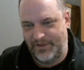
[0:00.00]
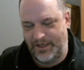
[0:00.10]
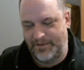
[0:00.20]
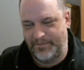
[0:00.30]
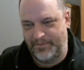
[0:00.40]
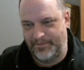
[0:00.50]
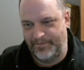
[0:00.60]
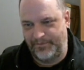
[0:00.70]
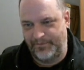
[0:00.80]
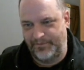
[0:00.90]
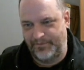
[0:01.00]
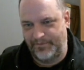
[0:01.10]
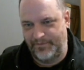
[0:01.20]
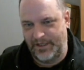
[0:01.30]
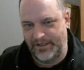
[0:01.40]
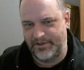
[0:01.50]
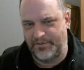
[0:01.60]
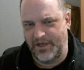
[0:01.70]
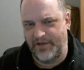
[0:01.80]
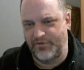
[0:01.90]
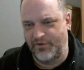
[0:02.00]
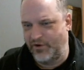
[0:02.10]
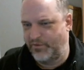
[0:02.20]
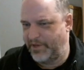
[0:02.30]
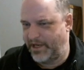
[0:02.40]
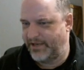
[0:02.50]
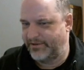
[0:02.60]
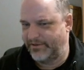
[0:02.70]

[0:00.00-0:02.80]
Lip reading: Yeah. And it's something I've grown past.